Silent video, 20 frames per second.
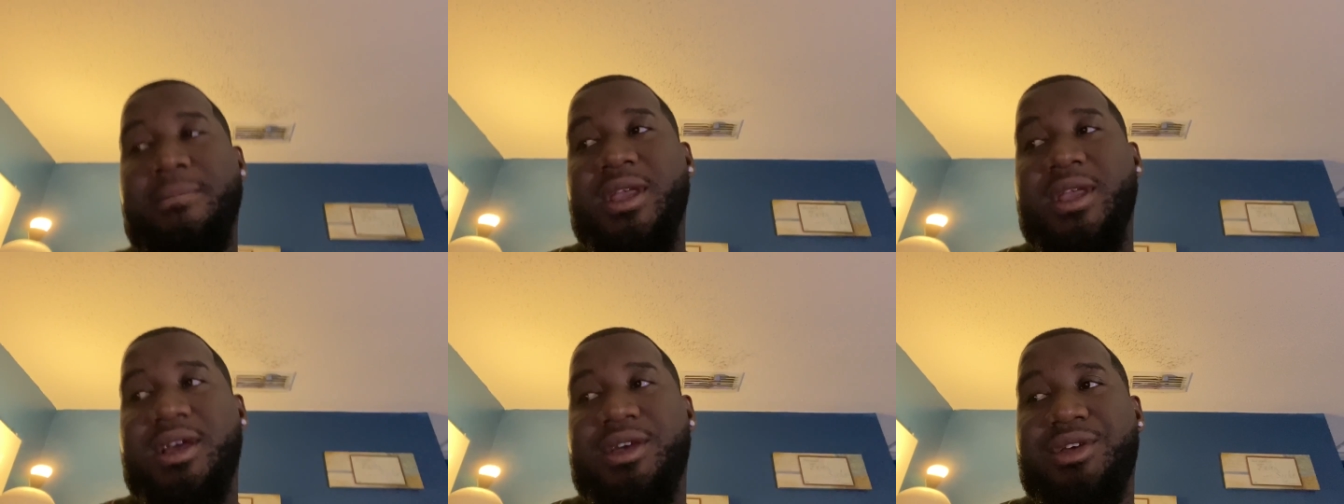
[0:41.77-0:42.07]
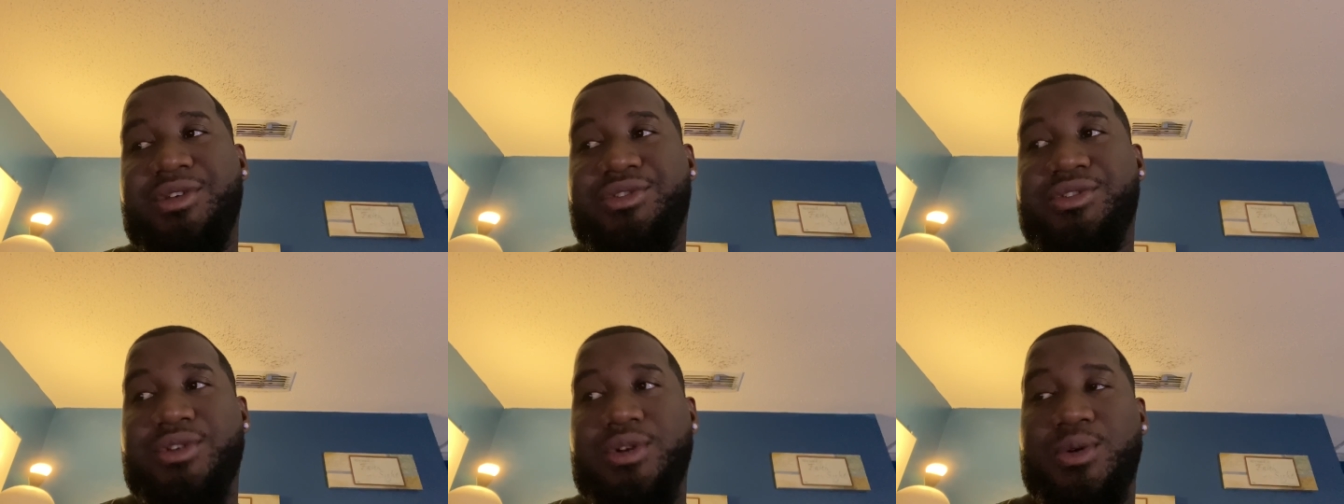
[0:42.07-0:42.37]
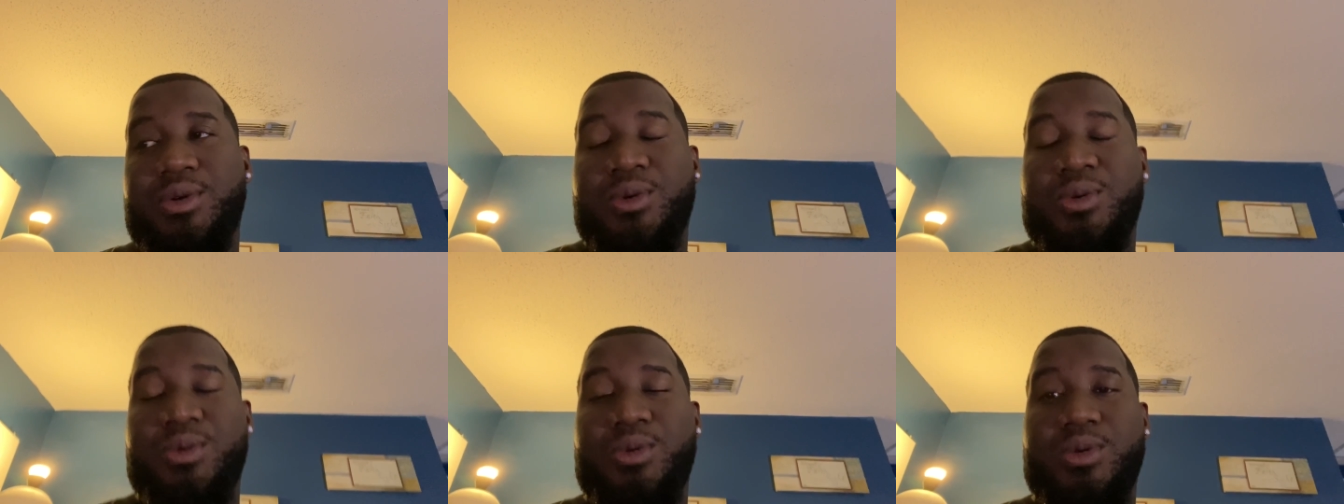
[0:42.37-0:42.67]
and
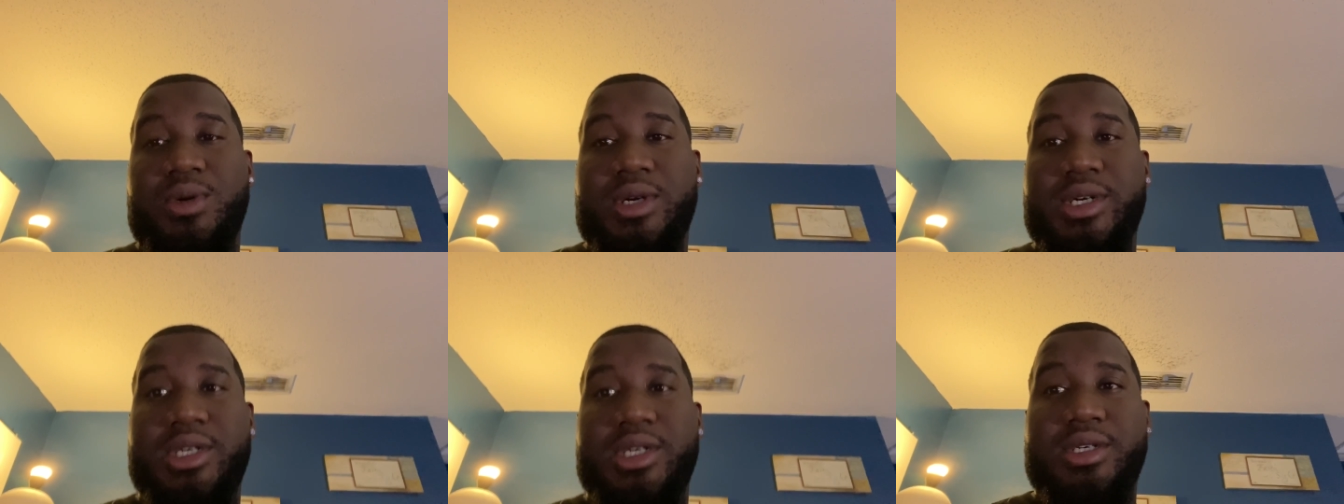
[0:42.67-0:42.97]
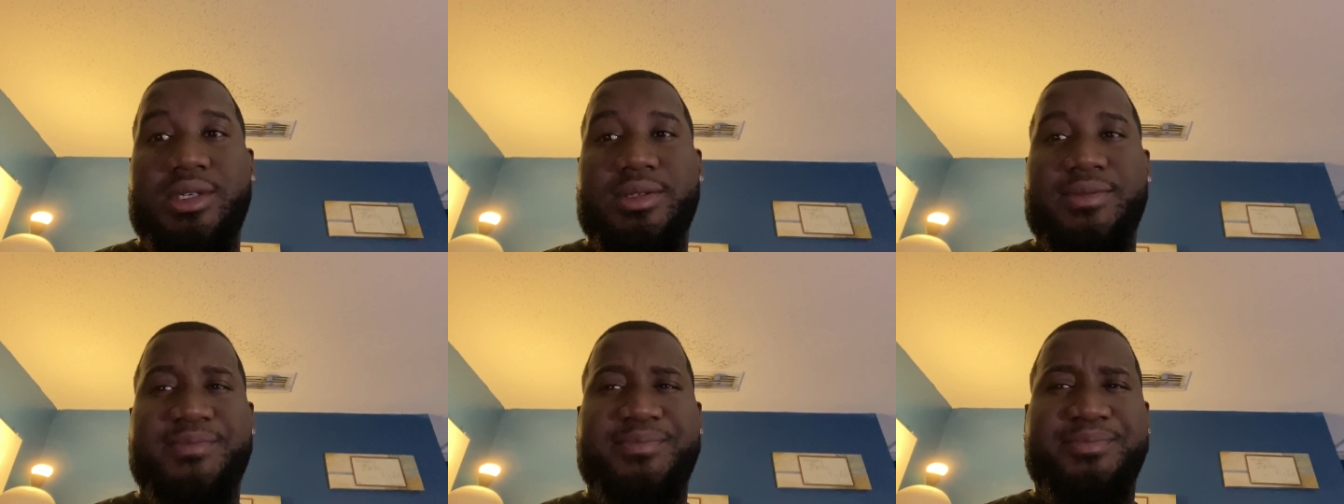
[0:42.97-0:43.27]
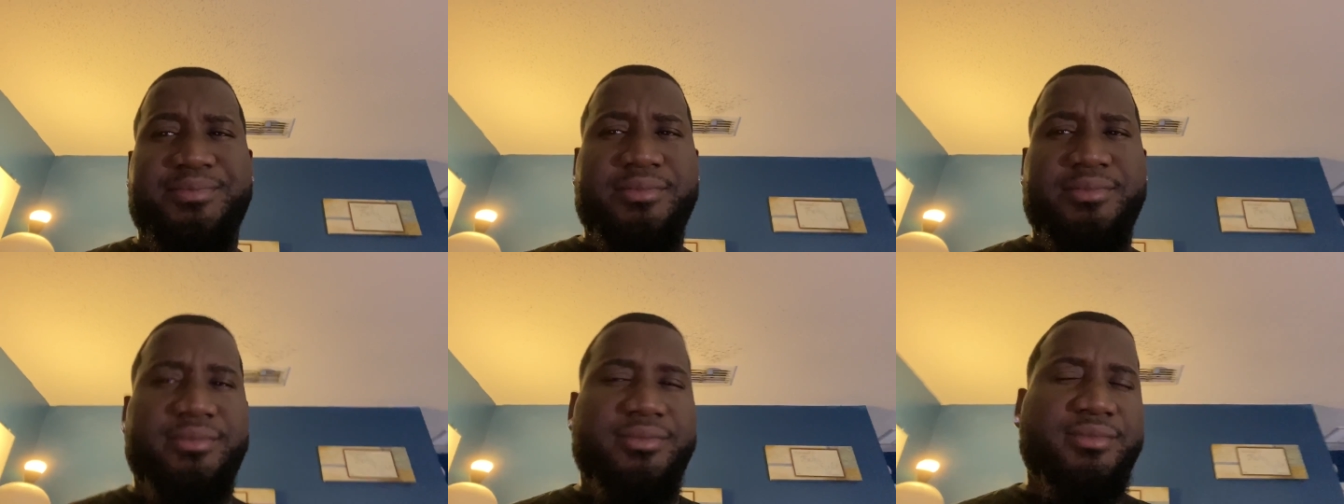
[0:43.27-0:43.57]
so um,
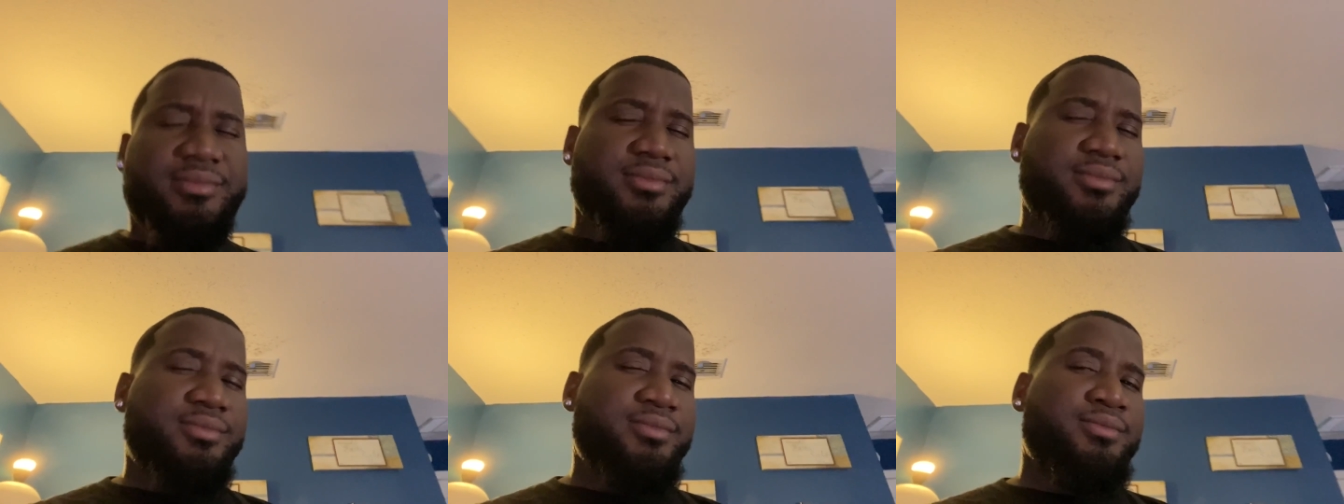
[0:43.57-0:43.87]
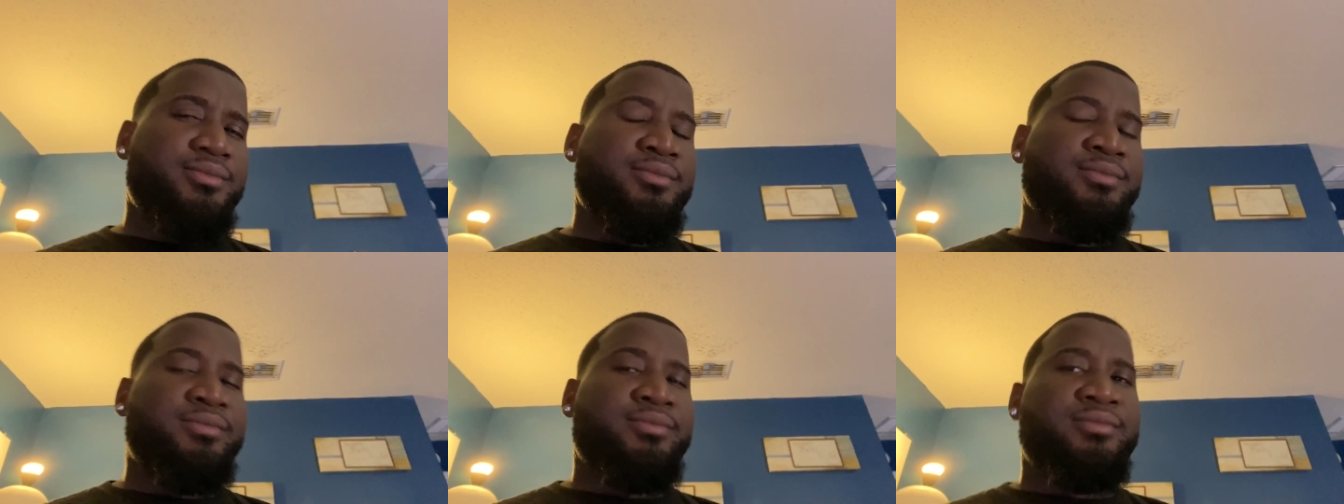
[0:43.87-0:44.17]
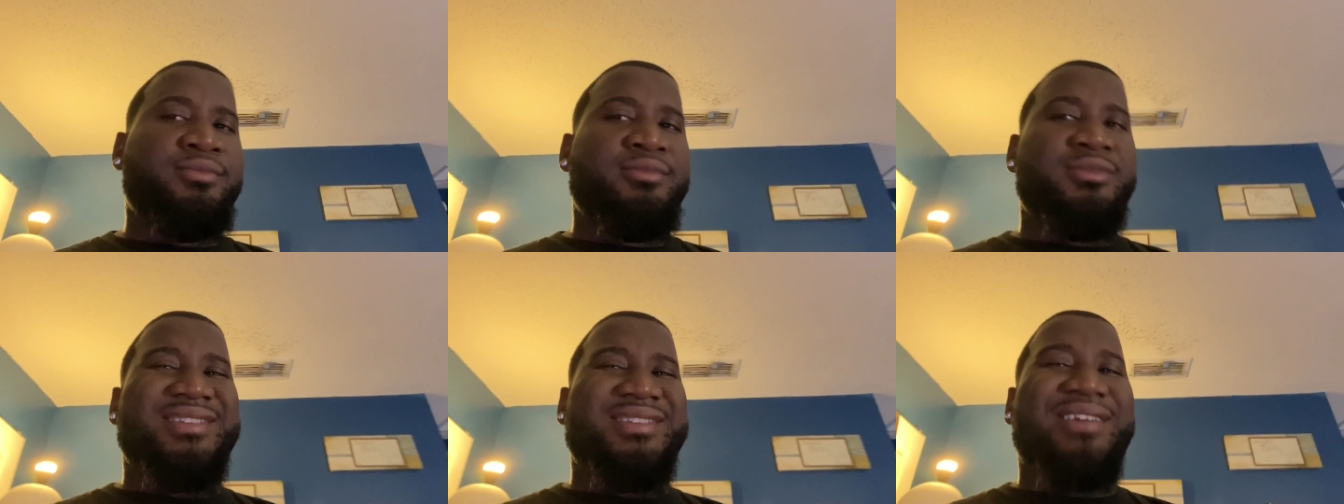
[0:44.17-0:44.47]

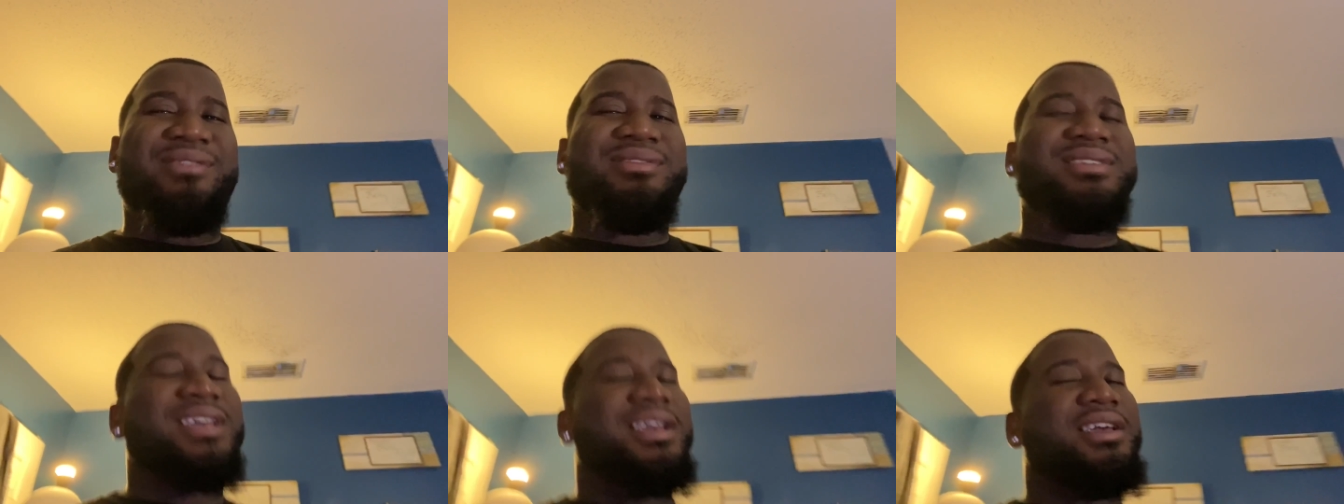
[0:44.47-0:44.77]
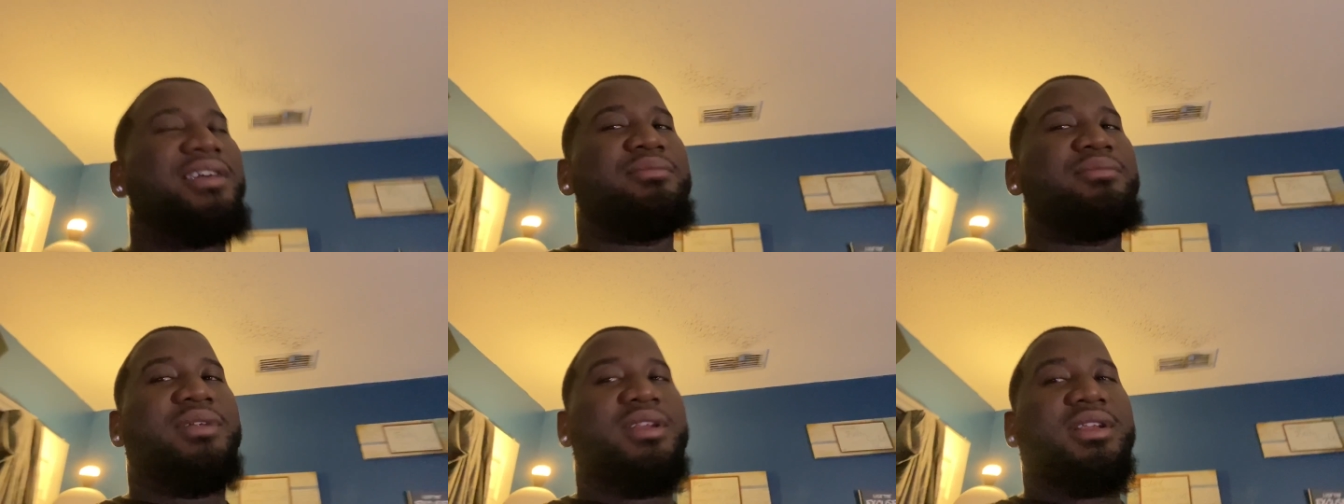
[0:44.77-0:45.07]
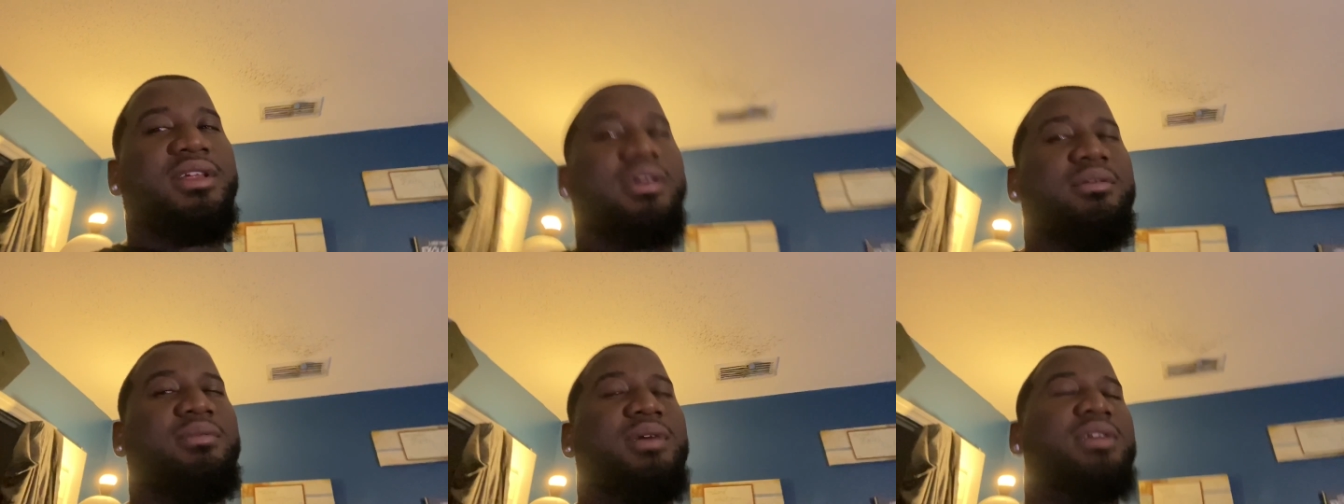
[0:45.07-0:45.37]
they were taking a minute
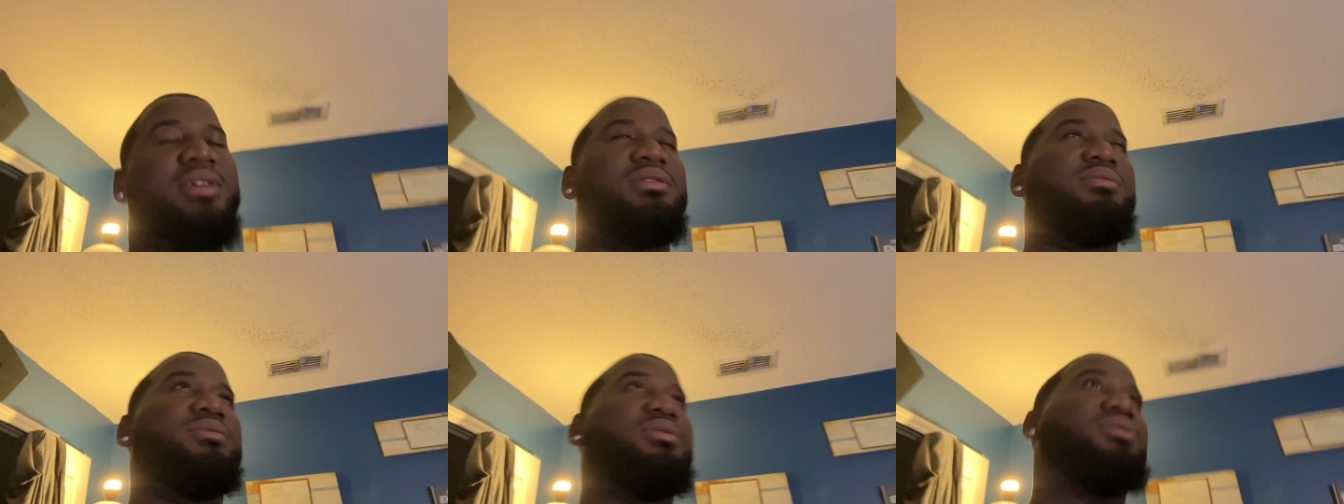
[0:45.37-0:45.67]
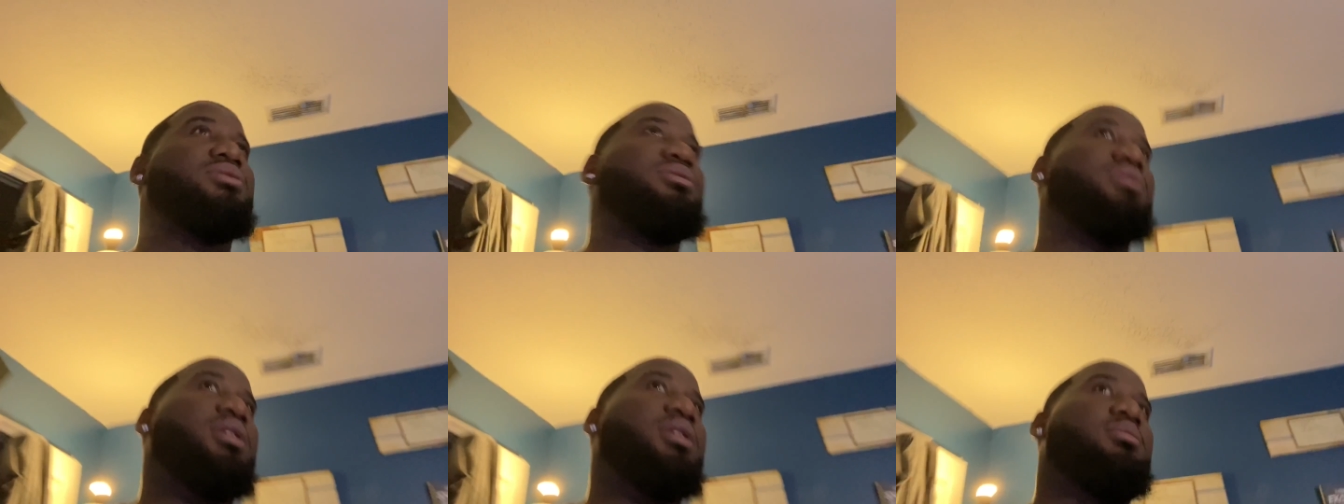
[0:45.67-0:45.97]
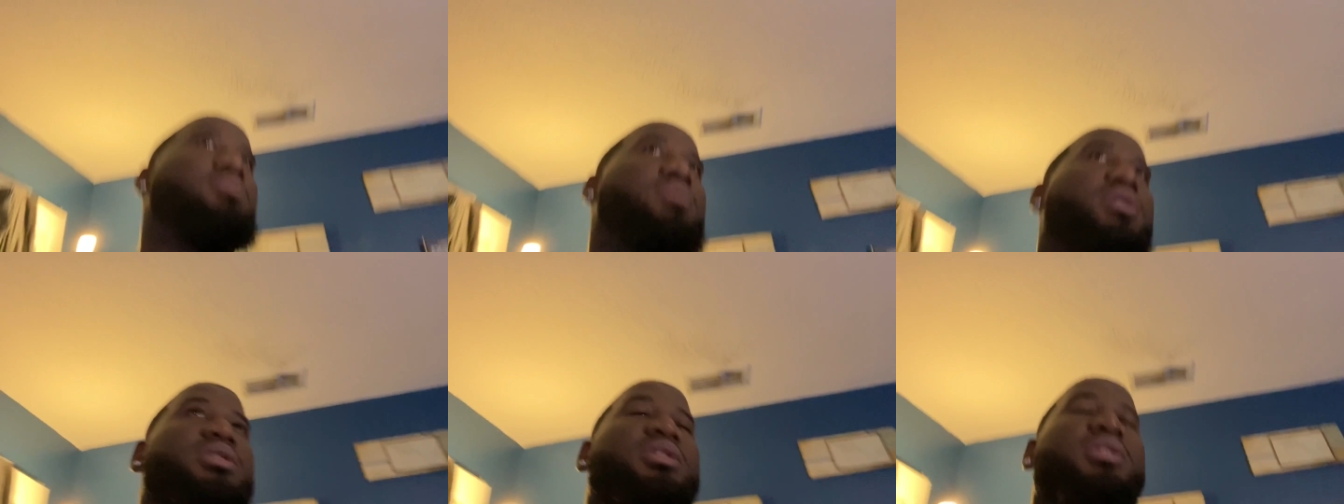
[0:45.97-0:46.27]
to get back to me. So
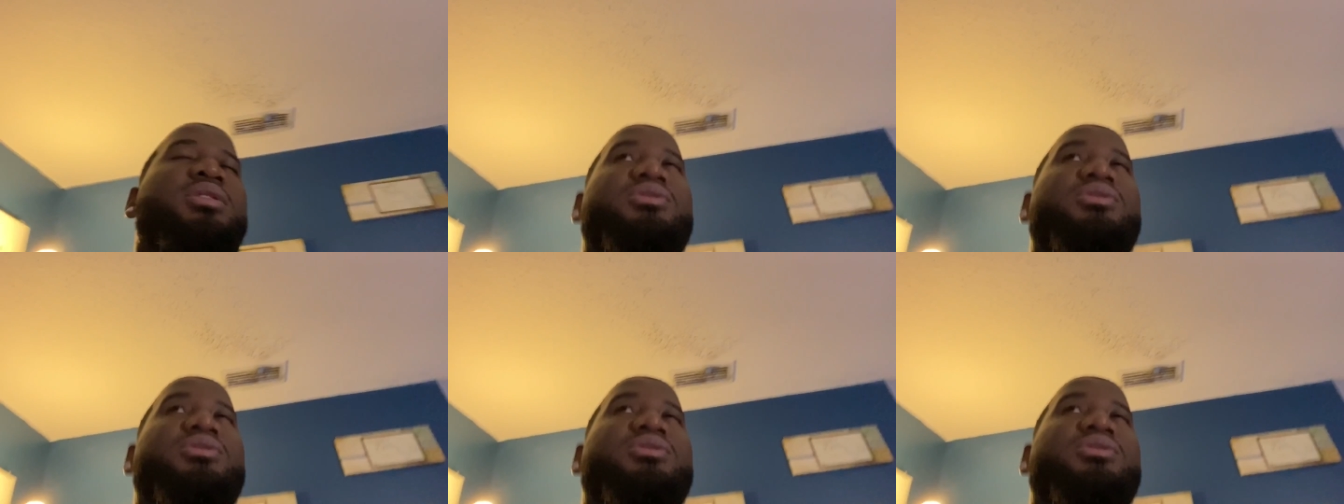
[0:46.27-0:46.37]
like Monday,